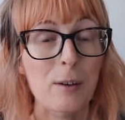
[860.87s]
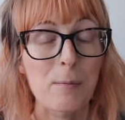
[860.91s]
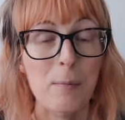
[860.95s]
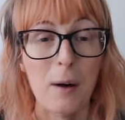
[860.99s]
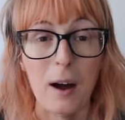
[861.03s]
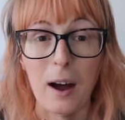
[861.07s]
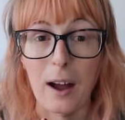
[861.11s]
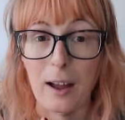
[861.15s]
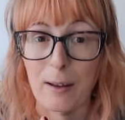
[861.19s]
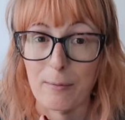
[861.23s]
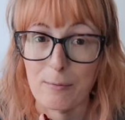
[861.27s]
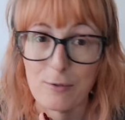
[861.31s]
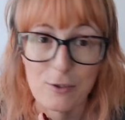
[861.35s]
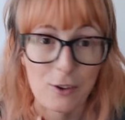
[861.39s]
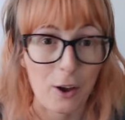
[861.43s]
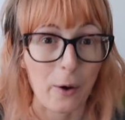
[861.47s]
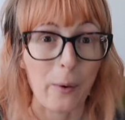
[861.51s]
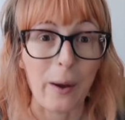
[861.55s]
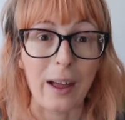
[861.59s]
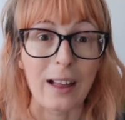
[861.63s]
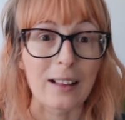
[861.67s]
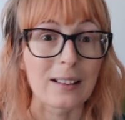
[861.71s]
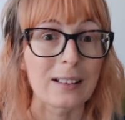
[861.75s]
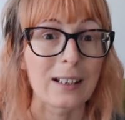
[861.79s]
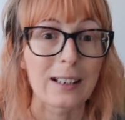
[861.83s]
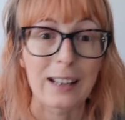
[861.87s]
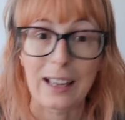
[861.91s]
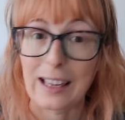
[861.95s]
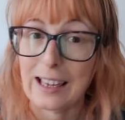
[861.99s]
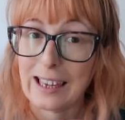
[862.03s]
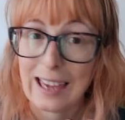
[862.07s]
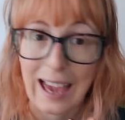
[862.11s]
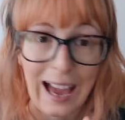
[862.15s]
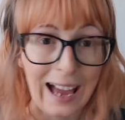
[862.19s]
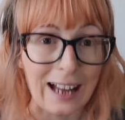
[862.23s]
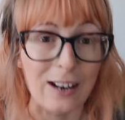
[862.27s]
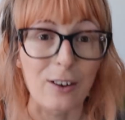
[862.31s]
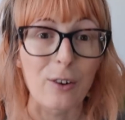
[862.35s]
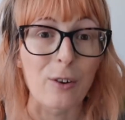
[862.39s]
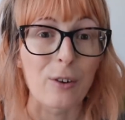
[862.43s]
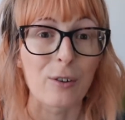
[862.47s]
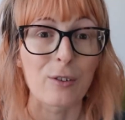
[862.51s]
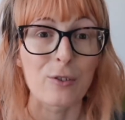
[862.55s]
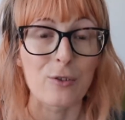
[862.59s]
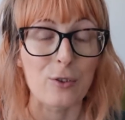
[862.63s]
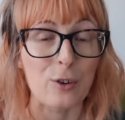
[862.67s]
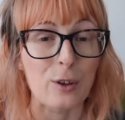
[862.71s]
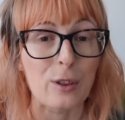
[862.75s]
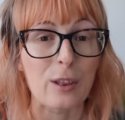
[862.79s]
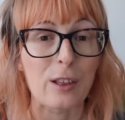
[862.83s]
but I am so ill and I
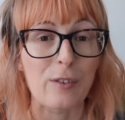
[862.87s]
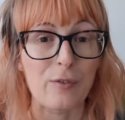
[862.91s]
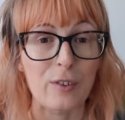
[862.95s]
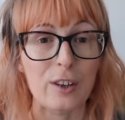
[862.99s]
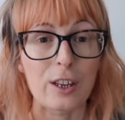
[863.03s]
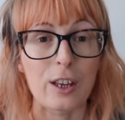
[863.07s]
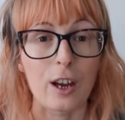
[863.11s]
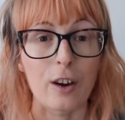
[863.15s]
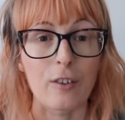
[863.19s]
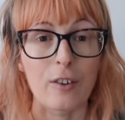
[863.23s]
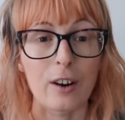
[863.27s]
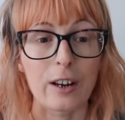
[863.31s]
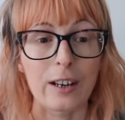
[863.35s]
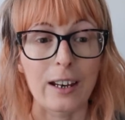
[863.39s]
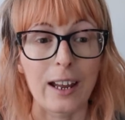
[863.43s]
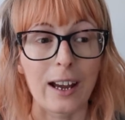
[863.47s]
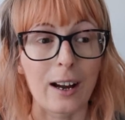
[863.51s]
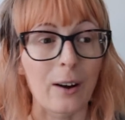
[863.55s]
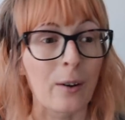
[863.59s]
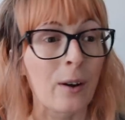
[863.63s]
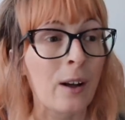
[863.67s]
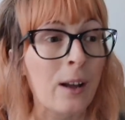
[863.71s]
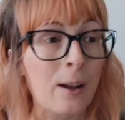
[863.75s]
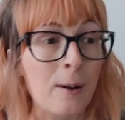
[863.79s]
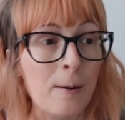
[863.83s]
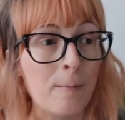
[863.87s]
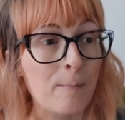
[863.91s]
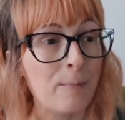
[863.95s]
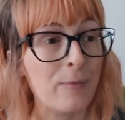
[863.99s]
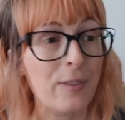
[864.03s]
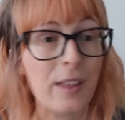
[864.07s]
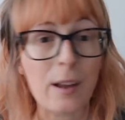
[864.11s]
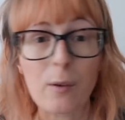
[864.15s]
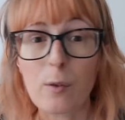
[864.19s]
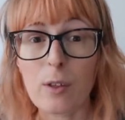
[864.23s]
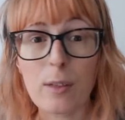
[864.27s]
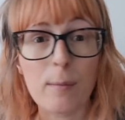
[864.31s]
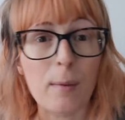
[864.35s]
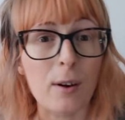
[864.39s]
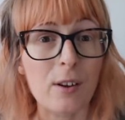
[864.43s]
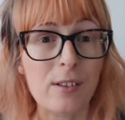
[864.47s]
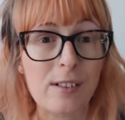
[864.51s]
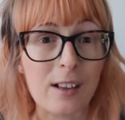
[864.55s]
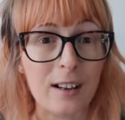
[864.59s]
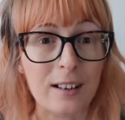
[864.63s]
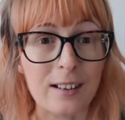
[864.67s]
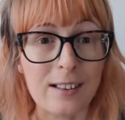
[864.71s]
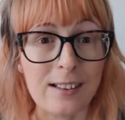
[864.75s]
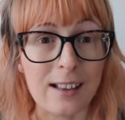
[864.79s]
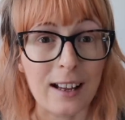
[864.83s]
cannot do this video right now, they were the most
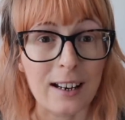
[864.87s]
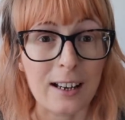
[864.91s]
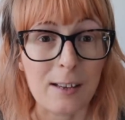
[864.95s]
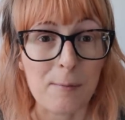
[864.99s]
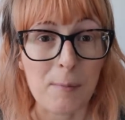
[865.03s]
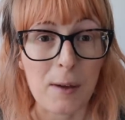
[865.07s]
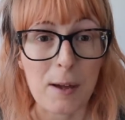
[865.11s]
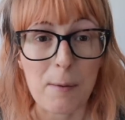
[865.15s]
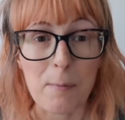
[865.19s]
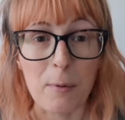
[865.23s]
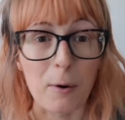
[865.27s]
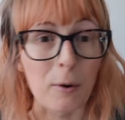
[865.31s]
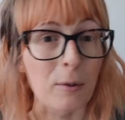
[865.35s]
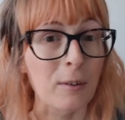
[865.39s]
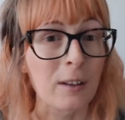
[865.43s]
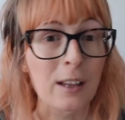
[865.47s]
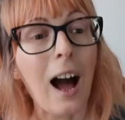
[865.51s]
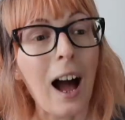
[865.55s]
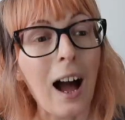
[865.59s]
understanding people.